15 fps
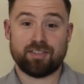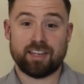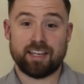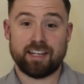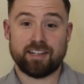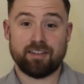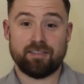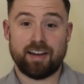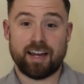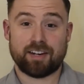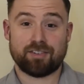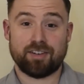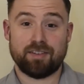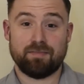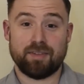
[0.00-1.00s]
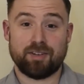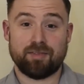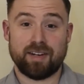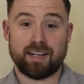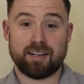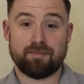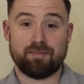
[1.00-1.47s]
the interaction
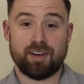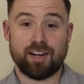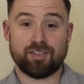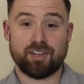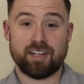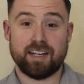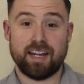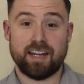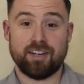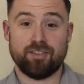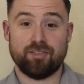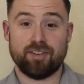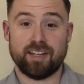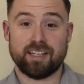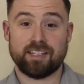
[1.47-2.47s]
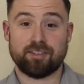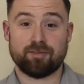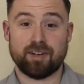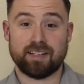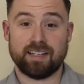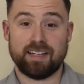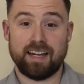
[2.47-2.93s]
between compression and noise
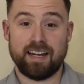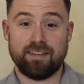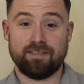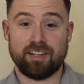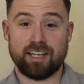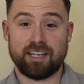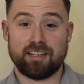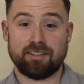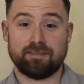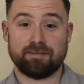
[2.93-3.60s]
quantitatively.